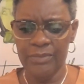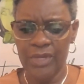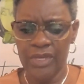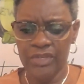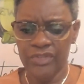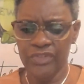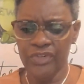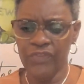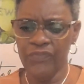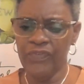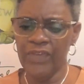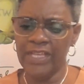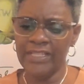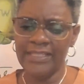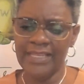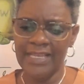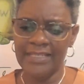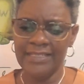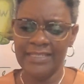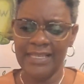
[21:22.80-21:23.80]
Your
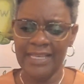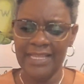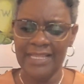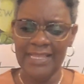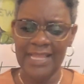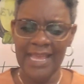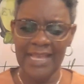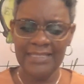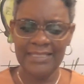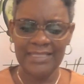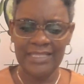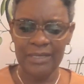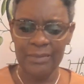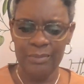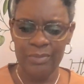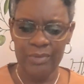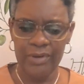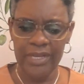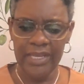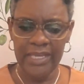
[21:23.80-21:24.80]
Fantastic Elastic
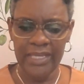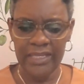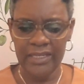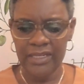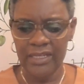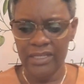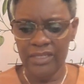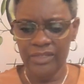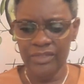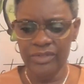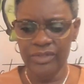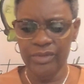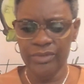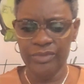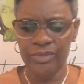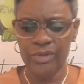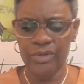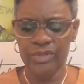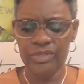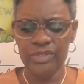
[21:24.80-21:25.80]
Brain.
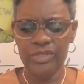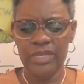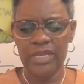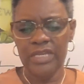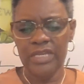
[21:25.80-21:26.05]
Those